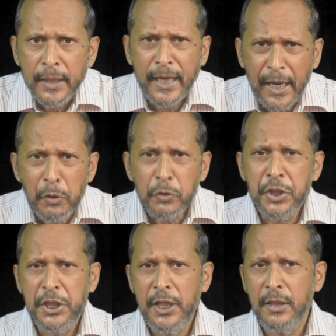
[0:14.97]
Can you
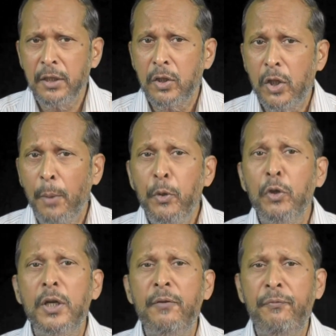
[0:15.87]
see the
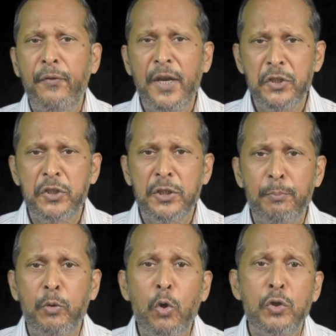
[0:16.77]
communal face
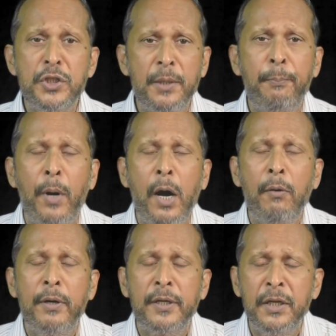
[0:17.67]
of those in
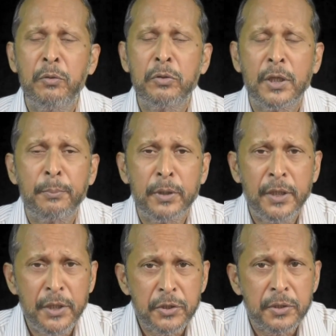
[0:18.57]
power in Uttar
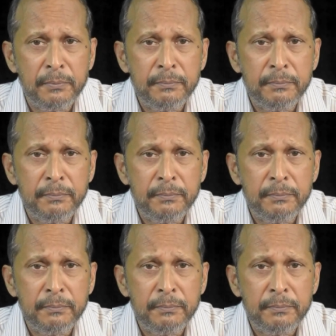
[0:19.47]
Pradesh?